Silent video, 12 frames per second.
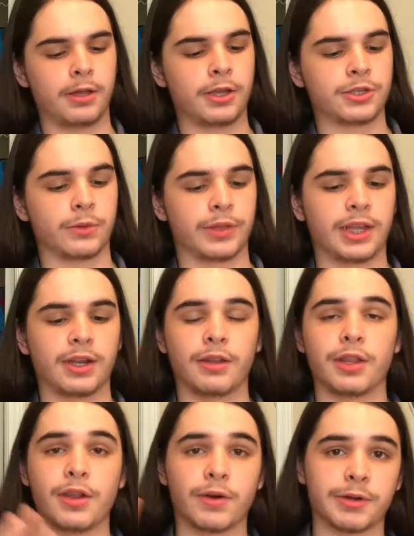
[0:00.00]
So then
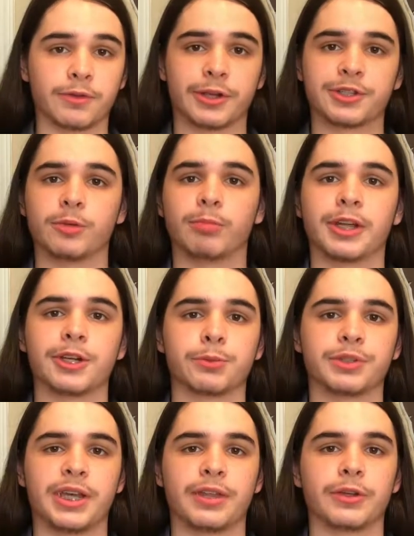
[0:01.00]
the rest of the players will
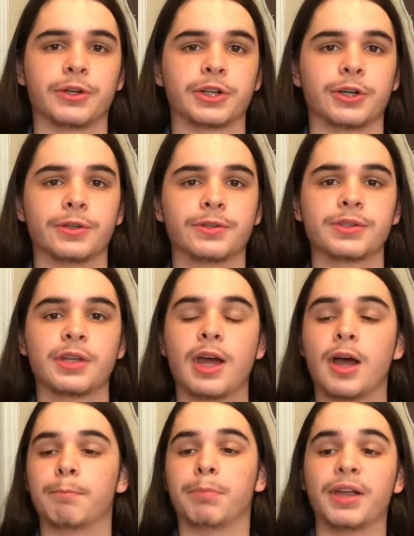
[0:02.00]
take their turns,
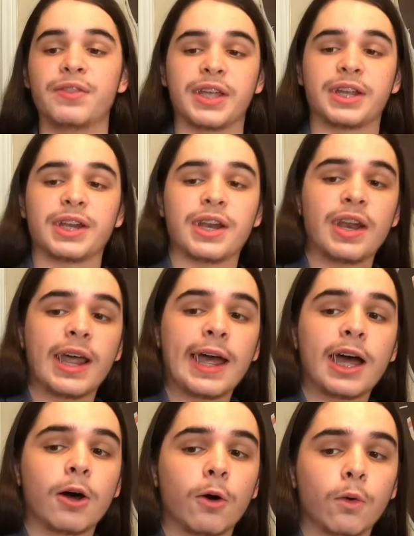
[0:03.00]
but they can
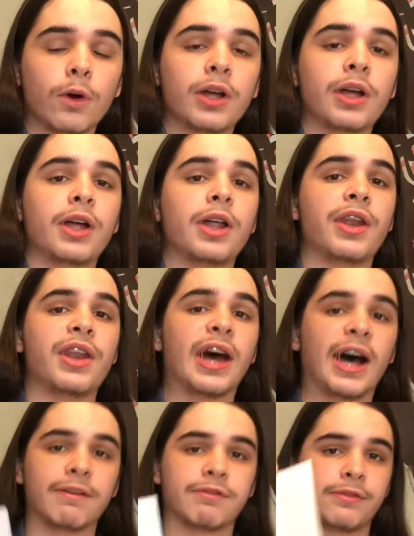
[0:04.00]
now
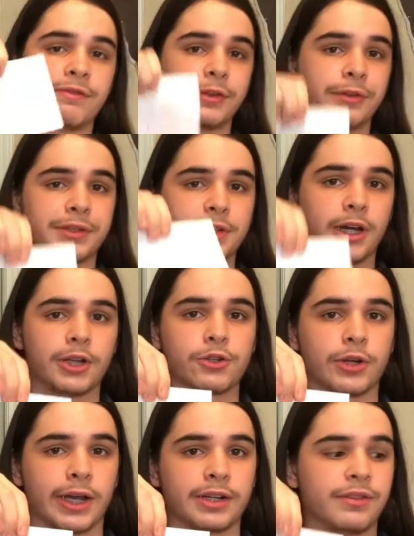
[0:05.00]
not fulfill this
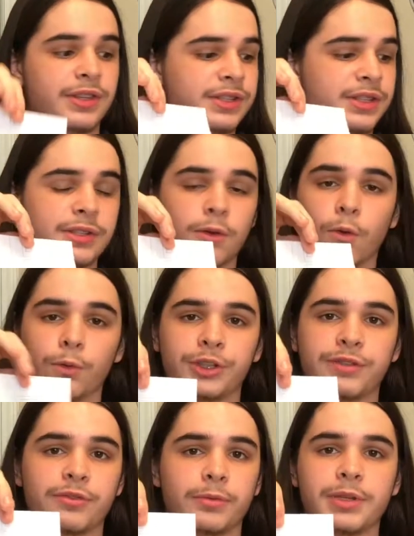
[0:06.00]
contract. This is only
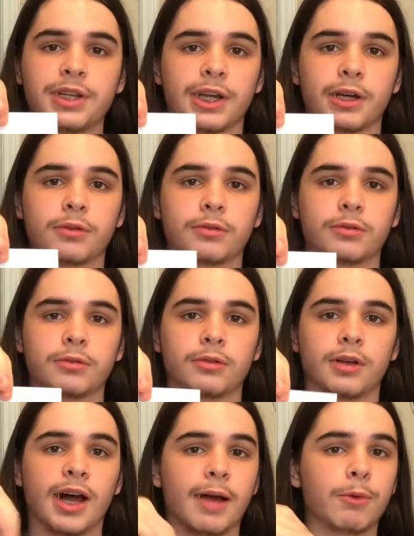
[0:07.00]
for me now.
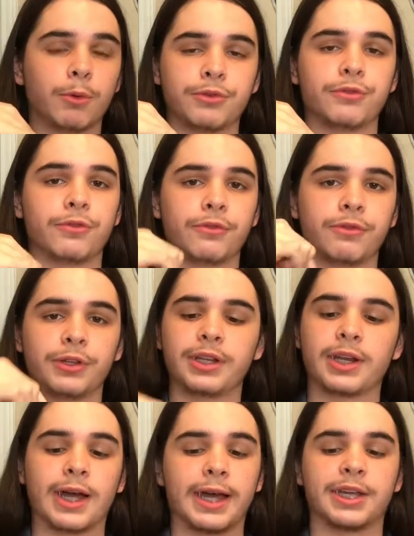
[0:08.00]
I'm the one who fulfilled
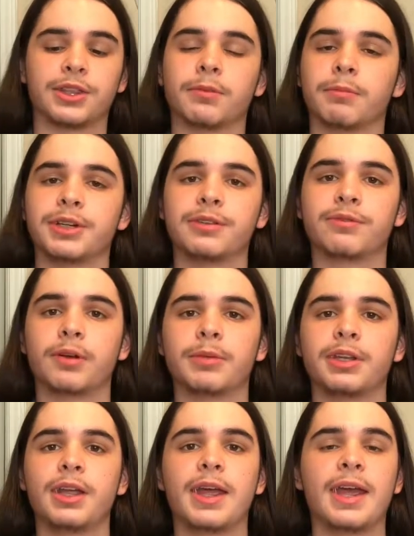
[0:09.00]
it, I get the money from
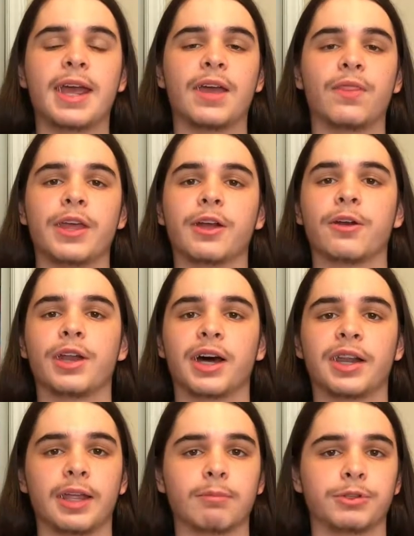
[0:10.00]
it, and they are
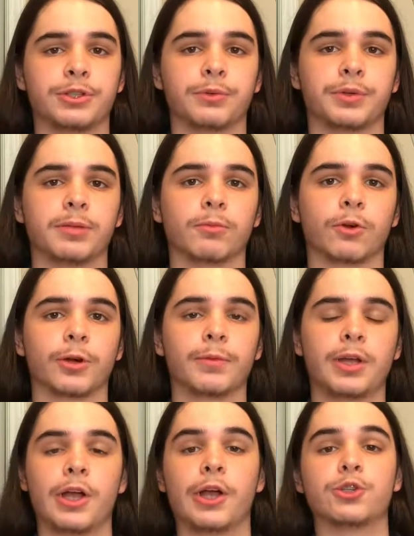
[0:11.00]
not able to anymore.
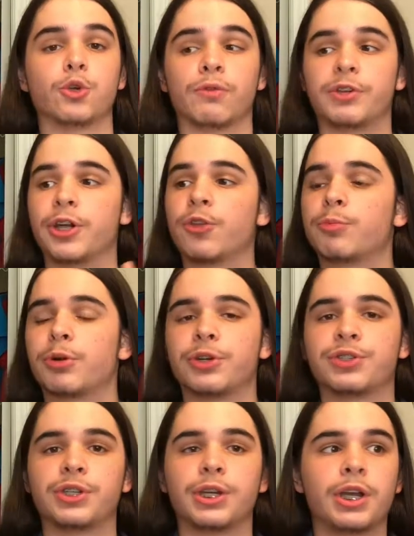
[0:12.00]
So if another
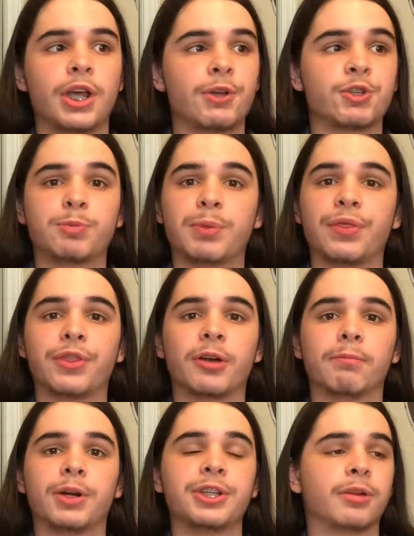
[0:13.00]
person spent their
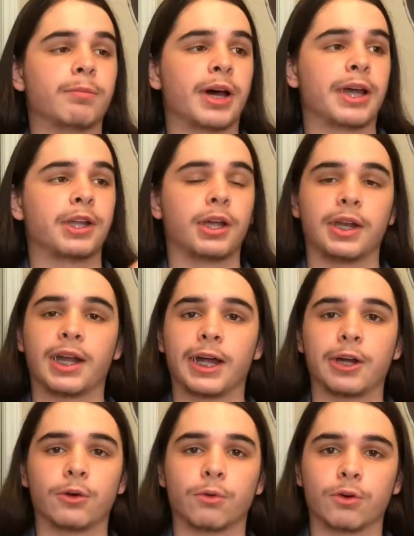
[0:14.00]
money to buy an
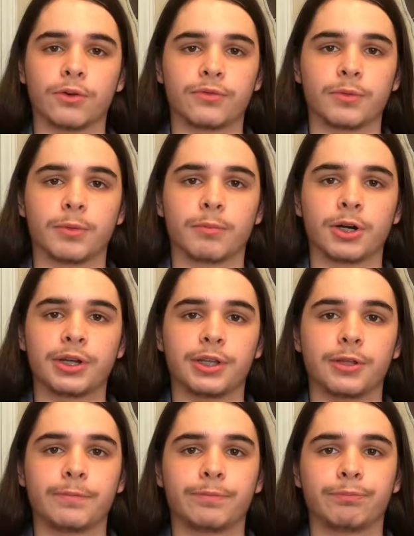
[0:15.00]
iron ore from the
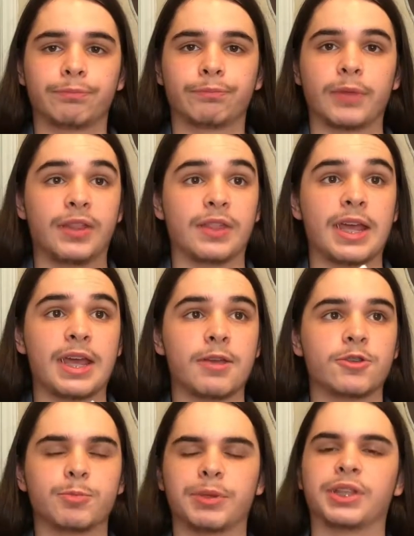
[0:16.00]
market, and they
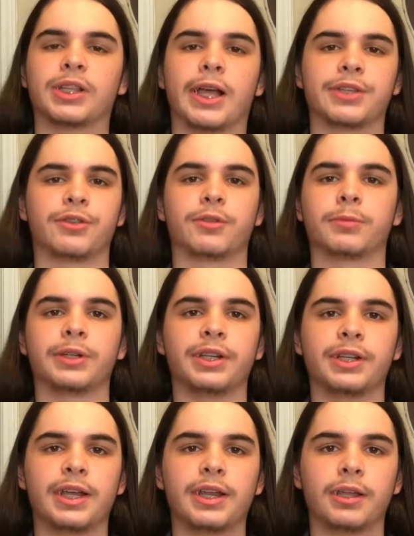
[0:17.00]
spent the last of their money to
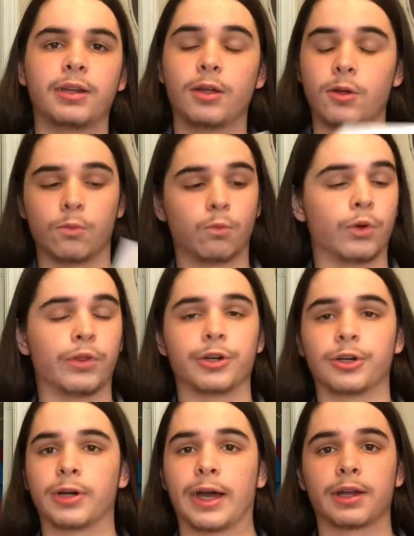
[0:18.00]
get it, well,
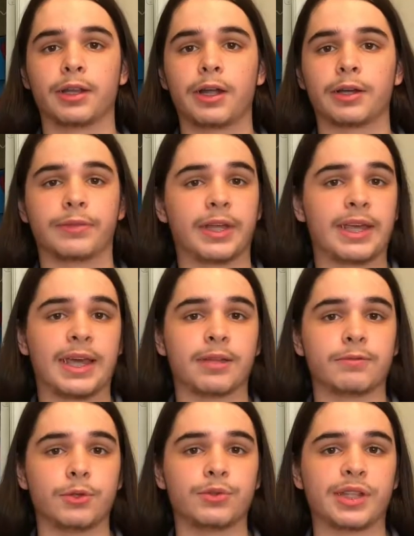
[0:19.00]
they're out of luck. They
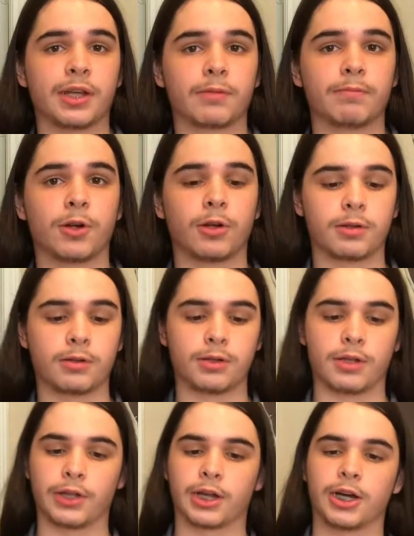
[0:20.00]
can't use that
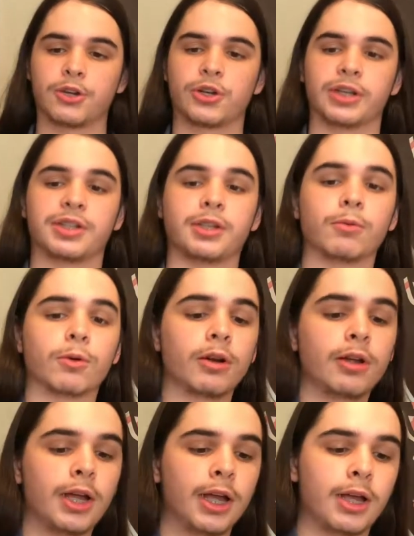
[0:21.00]
contract
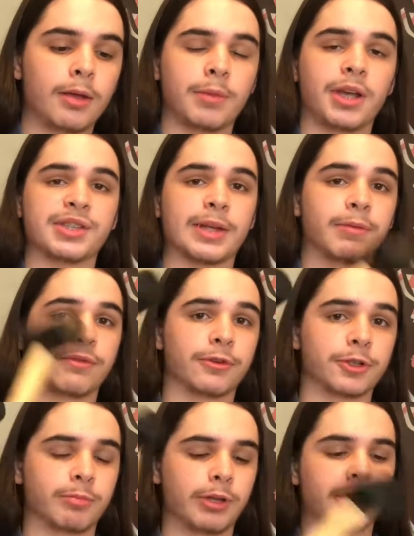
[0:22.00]
anymore because I'm the
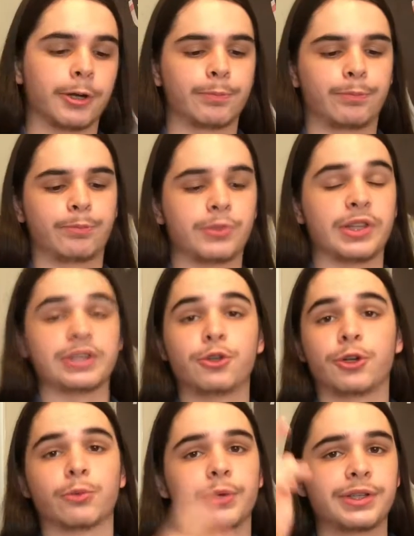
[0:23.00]
first player. So they
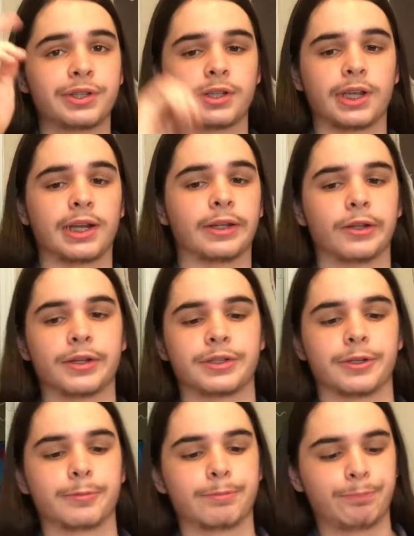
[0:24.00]
took a risk, and it lost it.